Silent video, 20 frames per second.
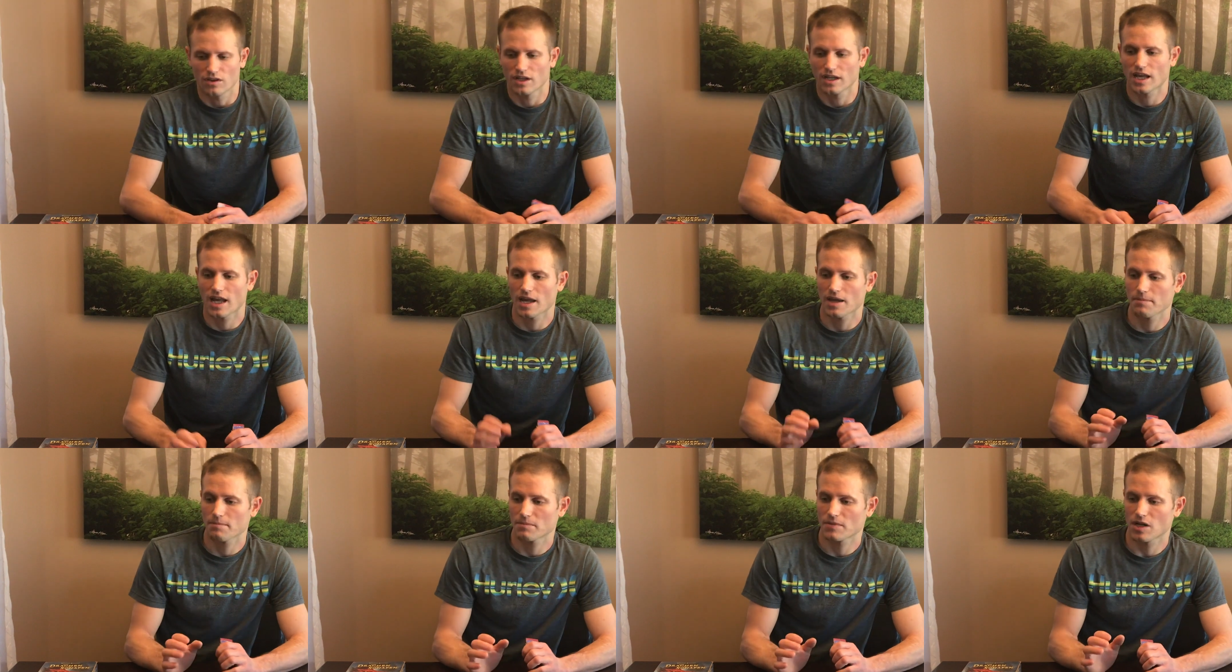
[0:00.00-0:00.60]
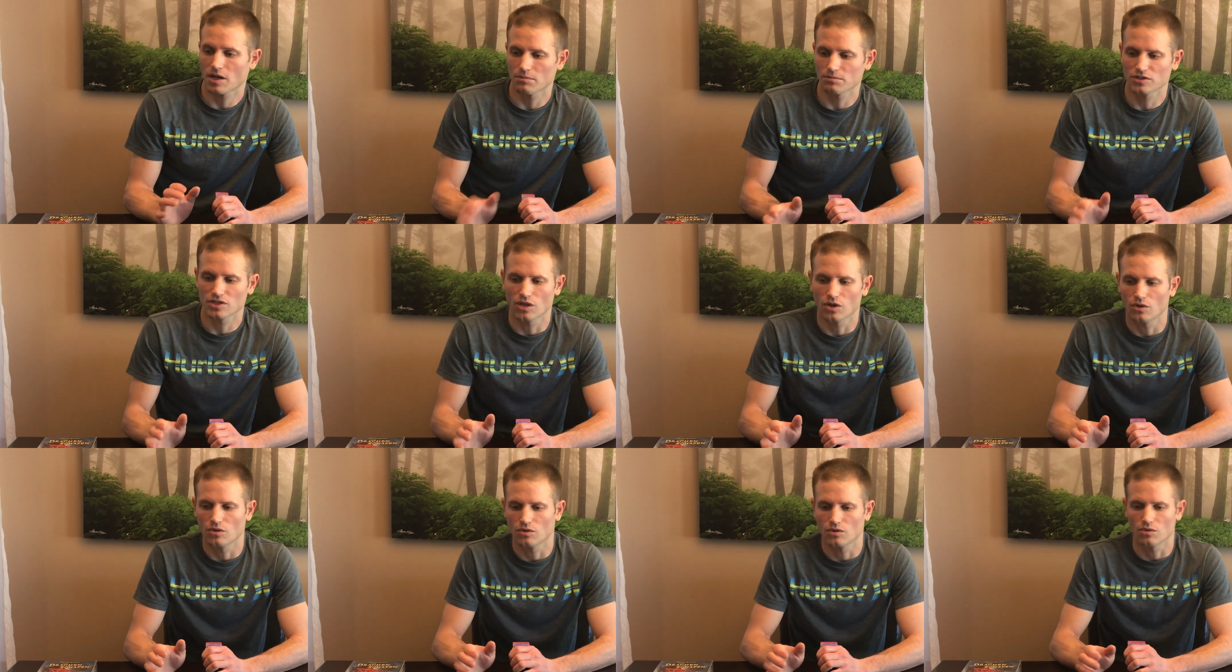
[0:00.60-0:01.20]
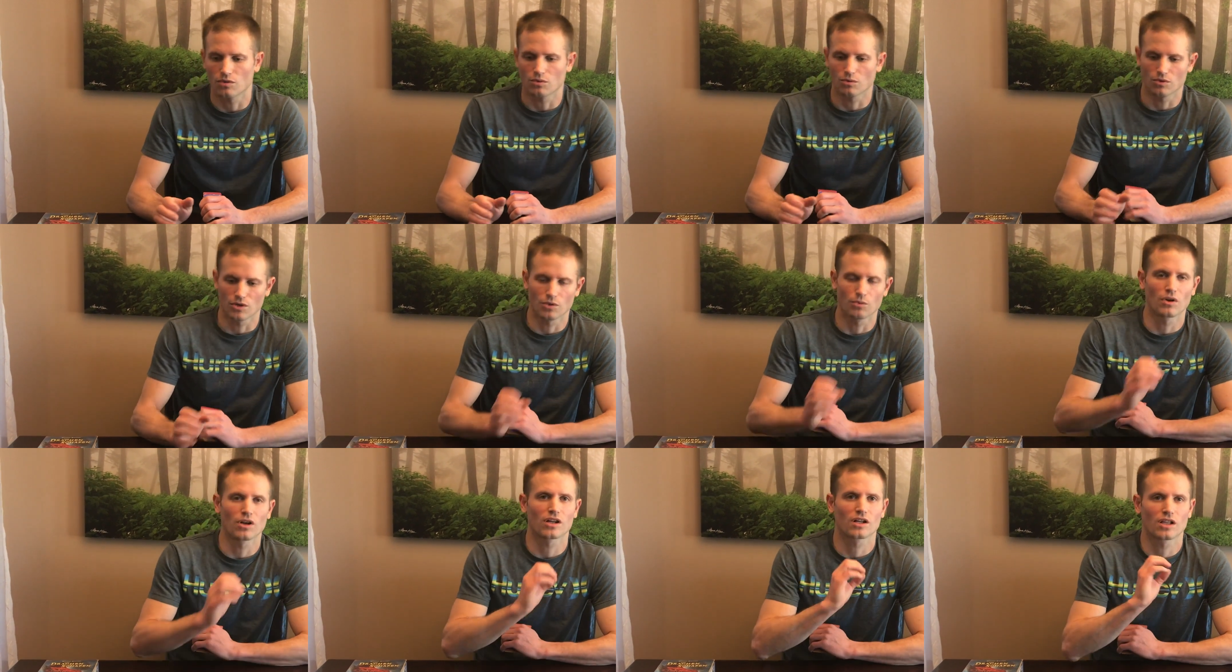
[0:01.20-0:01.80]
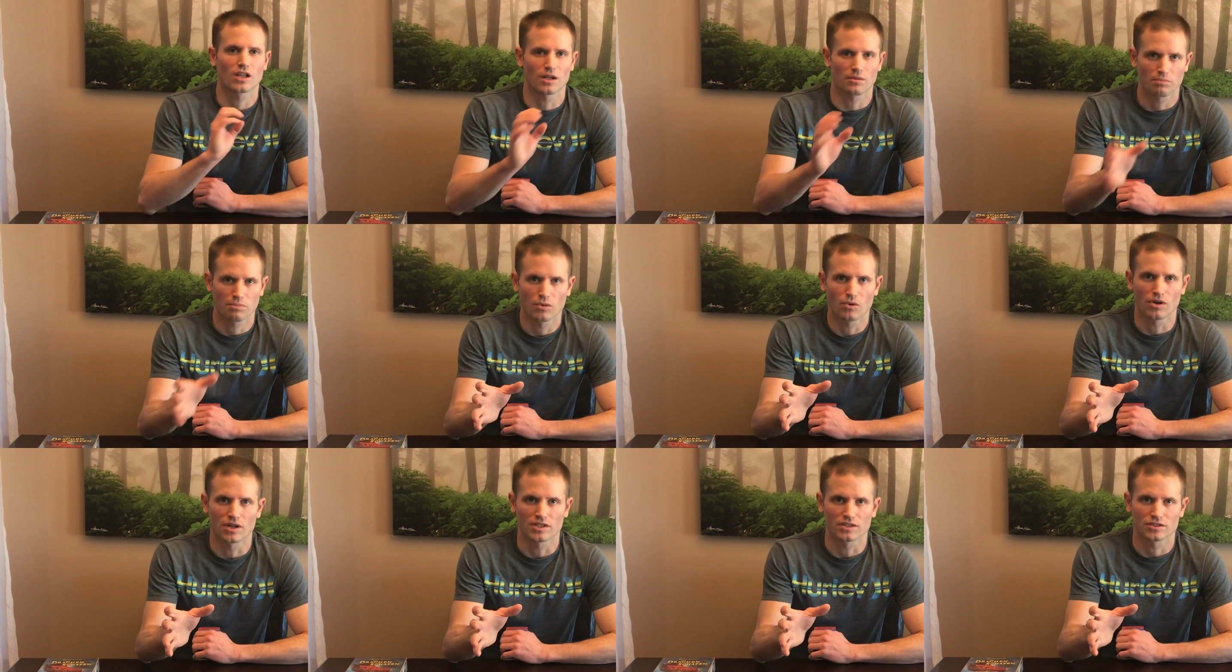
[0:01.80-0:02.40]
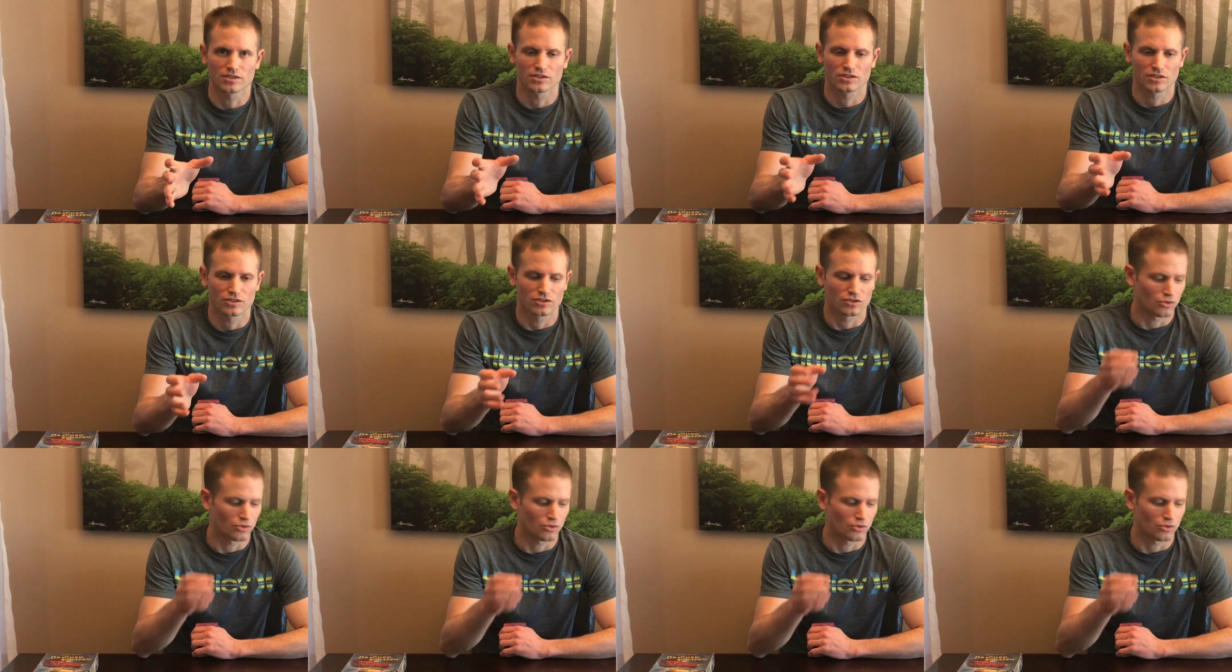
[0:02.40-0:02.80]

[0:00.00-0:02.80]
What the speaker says: The game comes out where you want to collect points.